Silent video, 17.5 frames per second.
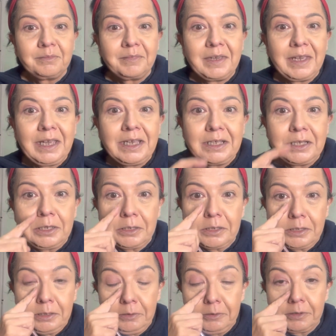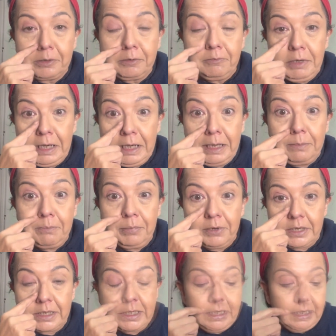it just looks really
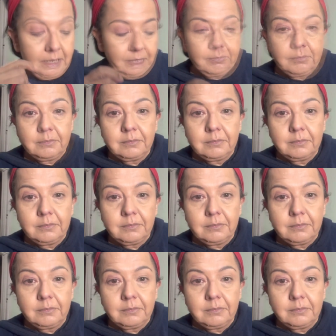pretty.